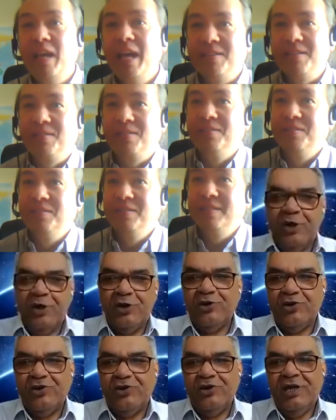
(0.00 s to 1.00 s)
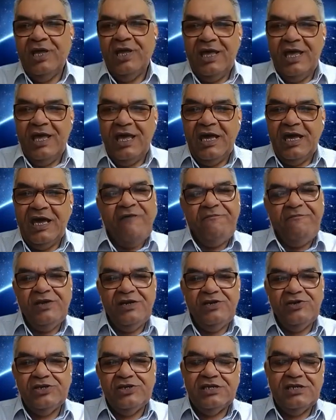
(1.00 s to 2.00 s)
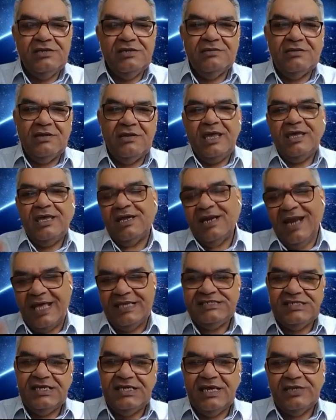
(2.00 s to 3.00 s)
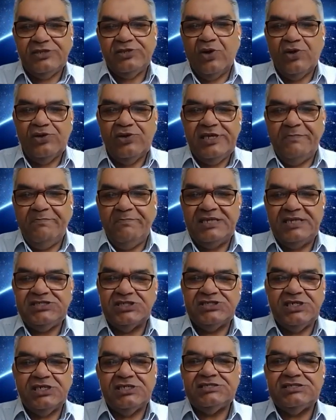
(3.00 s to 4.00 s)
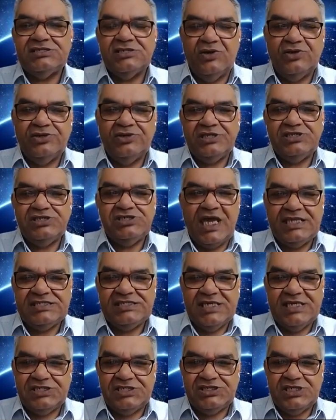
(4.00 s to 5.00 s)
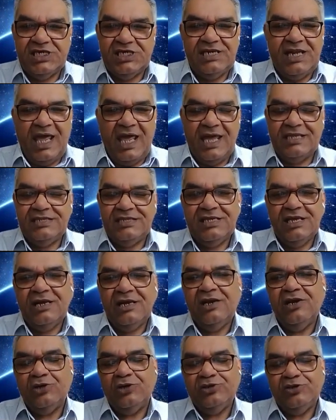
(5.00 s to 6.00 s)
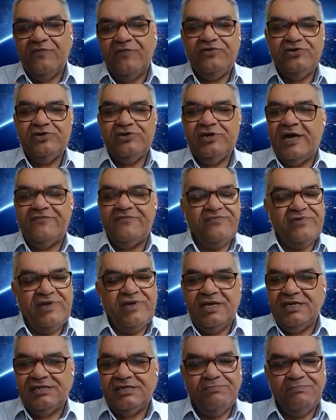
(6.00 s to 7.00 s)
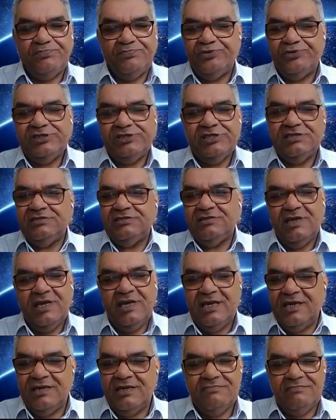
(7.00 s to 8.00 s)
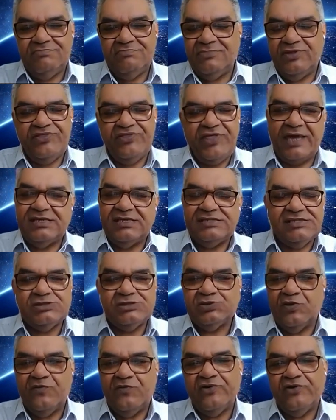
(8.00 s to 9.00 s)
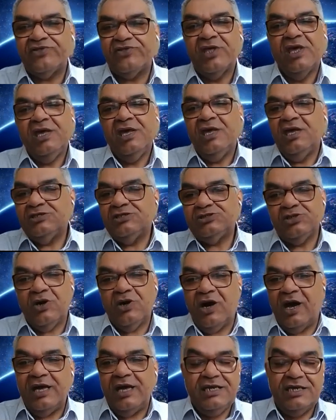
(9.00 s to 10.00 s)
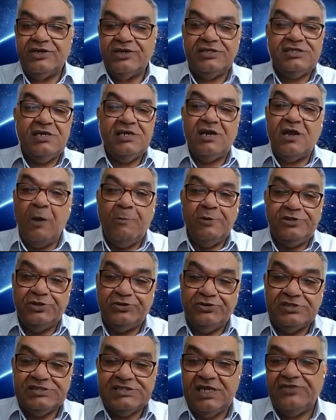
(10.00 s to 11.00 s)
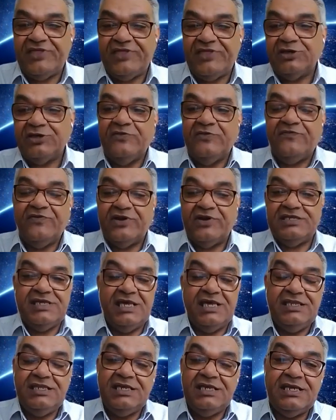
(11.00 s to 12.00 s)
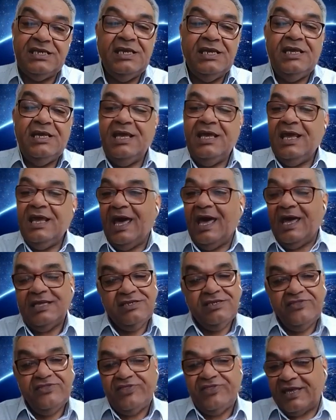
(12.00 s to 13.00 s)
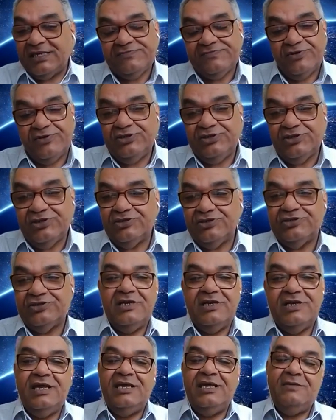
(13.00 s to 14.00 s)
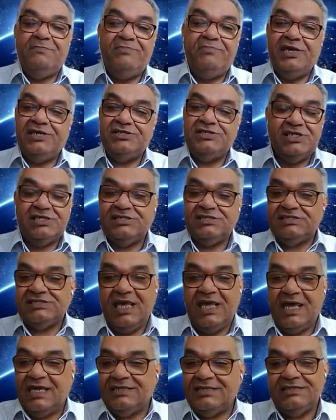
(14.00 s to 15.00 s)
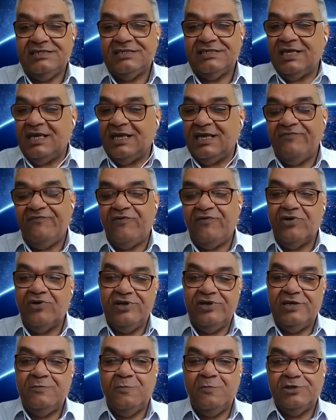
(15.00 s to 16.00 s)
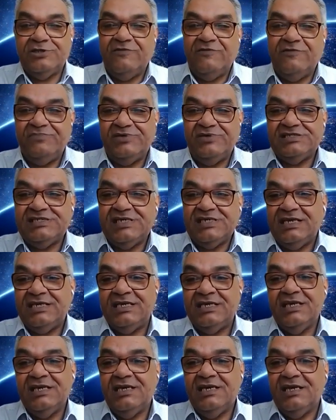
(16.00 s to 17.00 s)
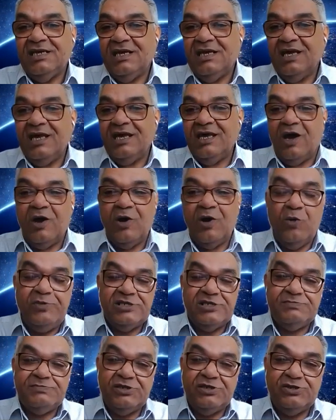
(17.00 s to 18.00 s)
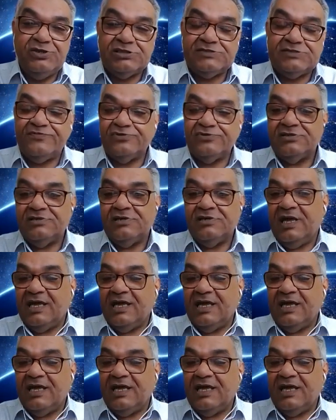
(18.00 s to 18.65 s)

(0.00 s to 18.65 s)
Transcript: Before everyone go, uh, I've been looking, uh, glancing at all the messages on the chat section, and a lot of you have uh, put in uh, thanks and so forth. So I, in return, I wanted to say thank you for attending, and thanks for your uh, patience and uh, following what I've been saying. I hope it's been useful.